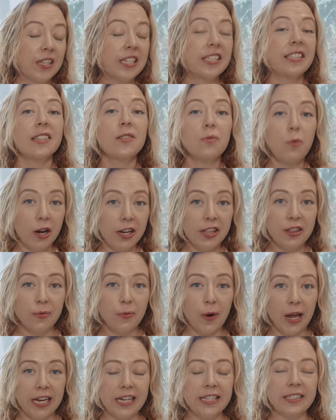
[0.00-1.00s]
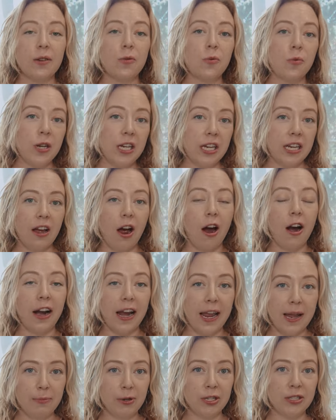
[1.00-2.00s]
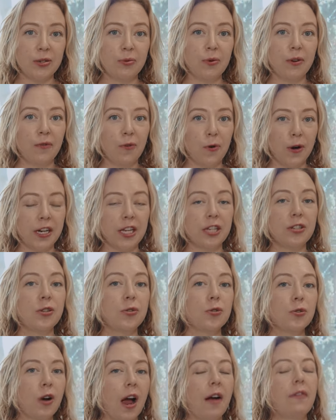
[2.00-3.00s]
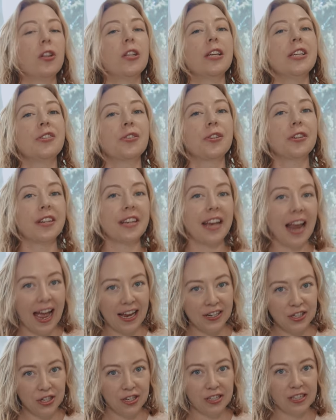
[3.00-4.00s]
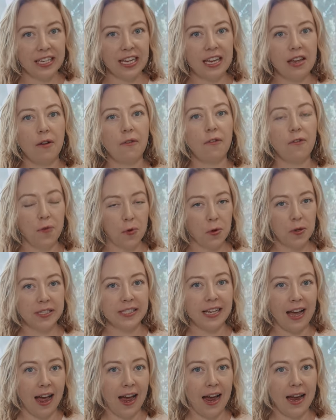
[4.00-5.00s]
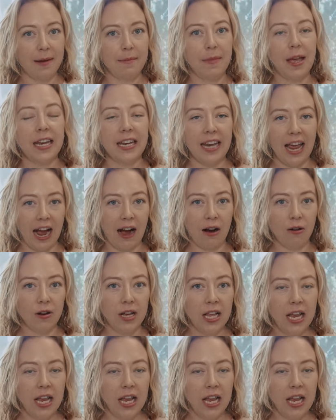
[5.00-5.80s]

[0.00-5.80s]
This is one of the ways we are able to afford to travel internationally full time now.